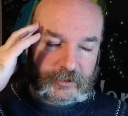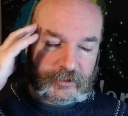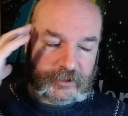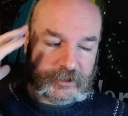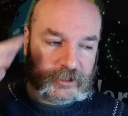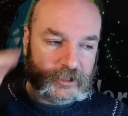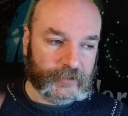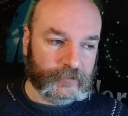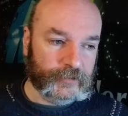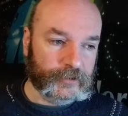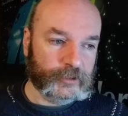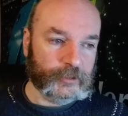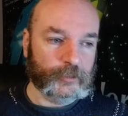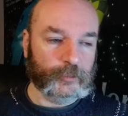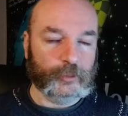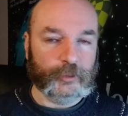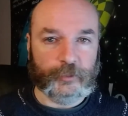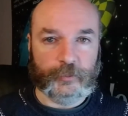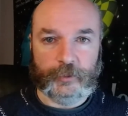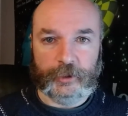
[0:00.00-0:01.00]
of the series,
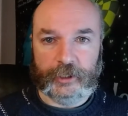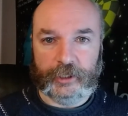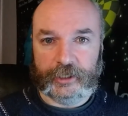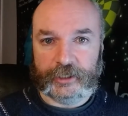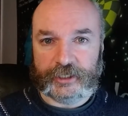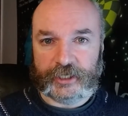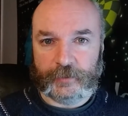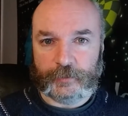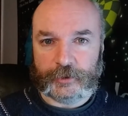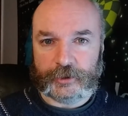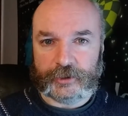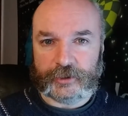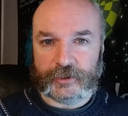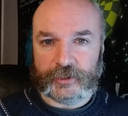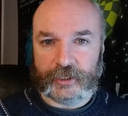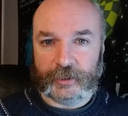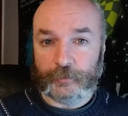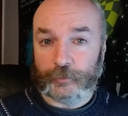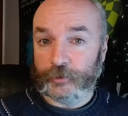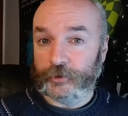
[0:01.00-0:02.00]
would be an exception to
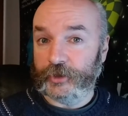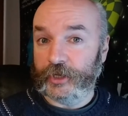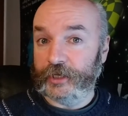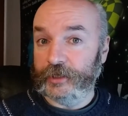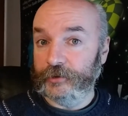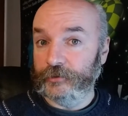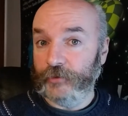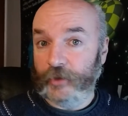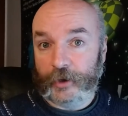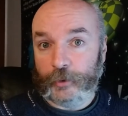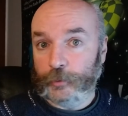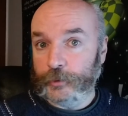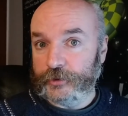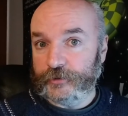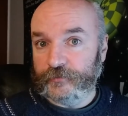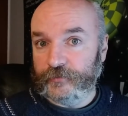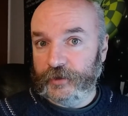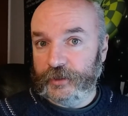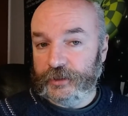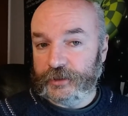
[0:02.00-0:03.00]
that, but then that
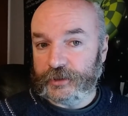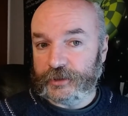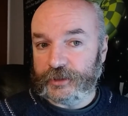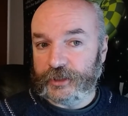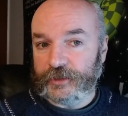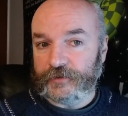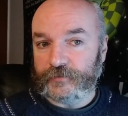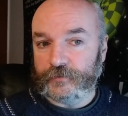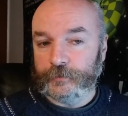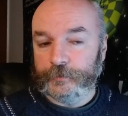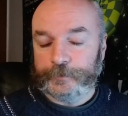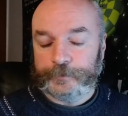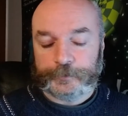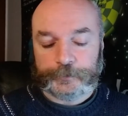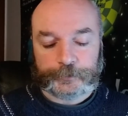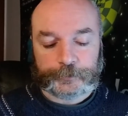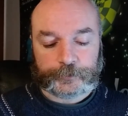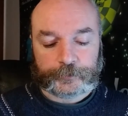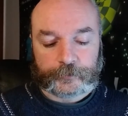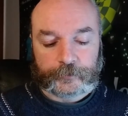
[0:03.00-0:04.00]
wasn't very successful.
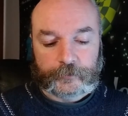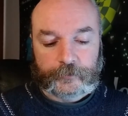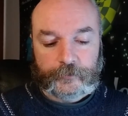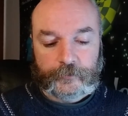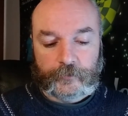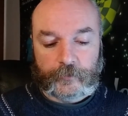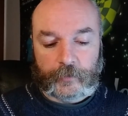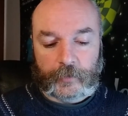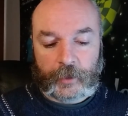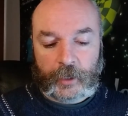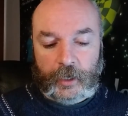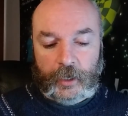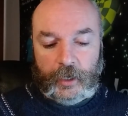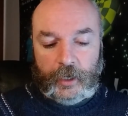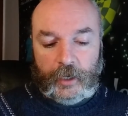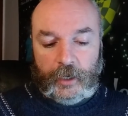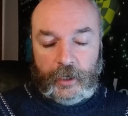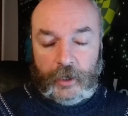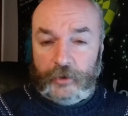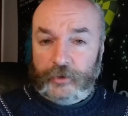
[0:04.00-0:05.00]

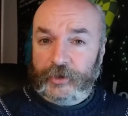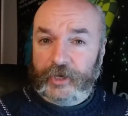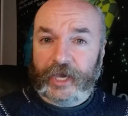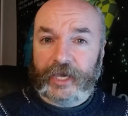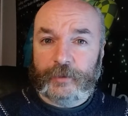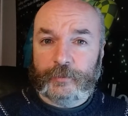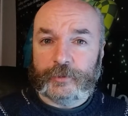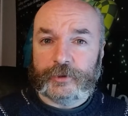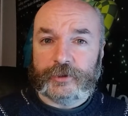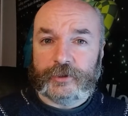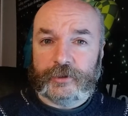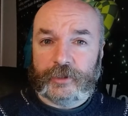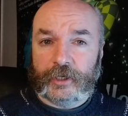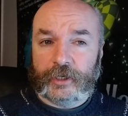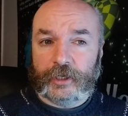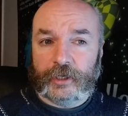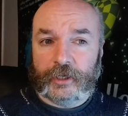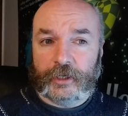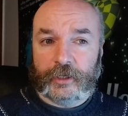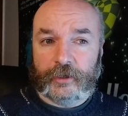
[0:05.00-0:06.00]
Other games,
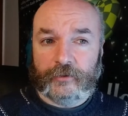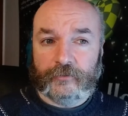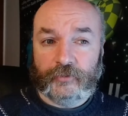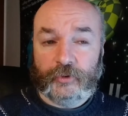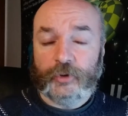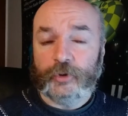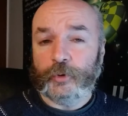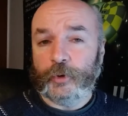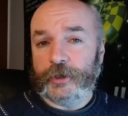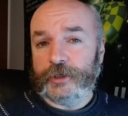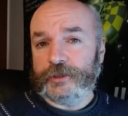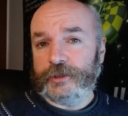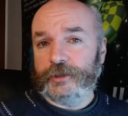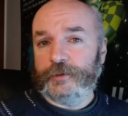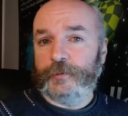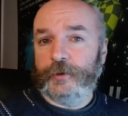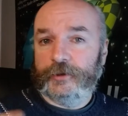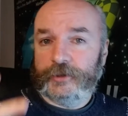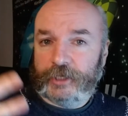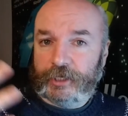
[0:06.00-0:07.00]
RuneQuest, I
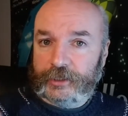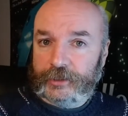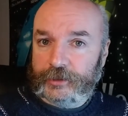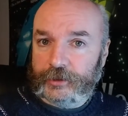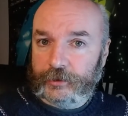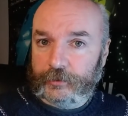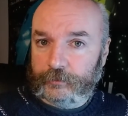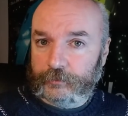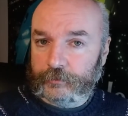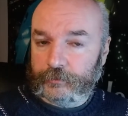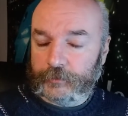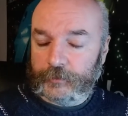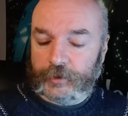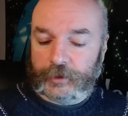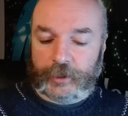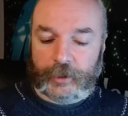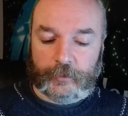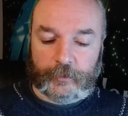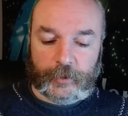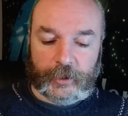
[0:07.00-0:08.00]
suppose, had its own
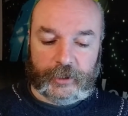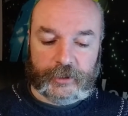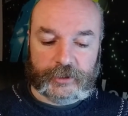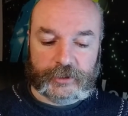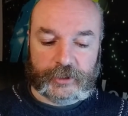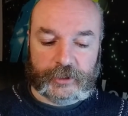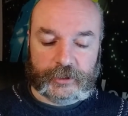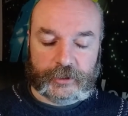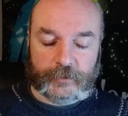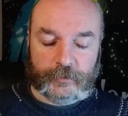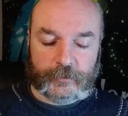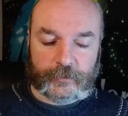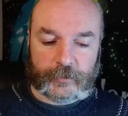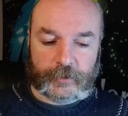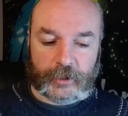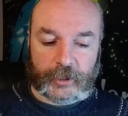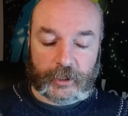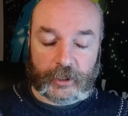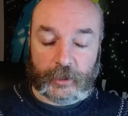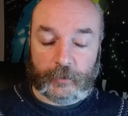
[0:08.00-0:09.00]
campaign system,
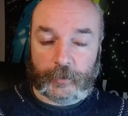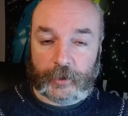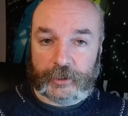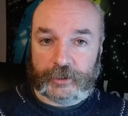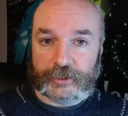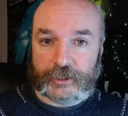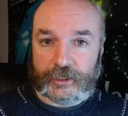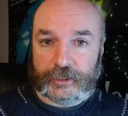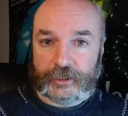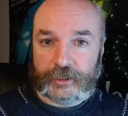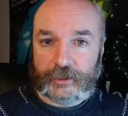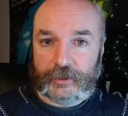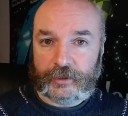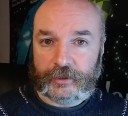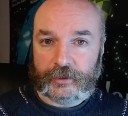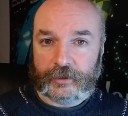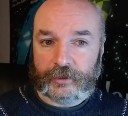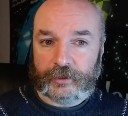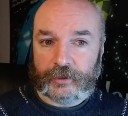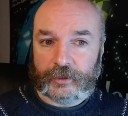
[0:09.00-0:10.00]
campaign setting.
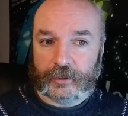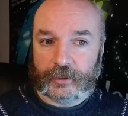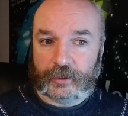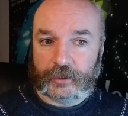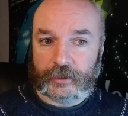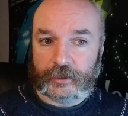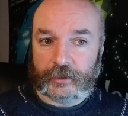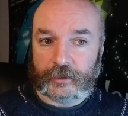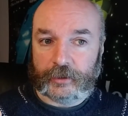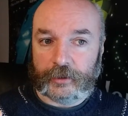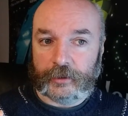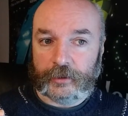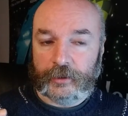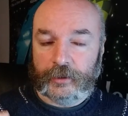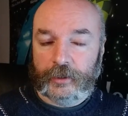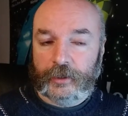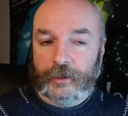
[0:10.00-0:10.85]
Other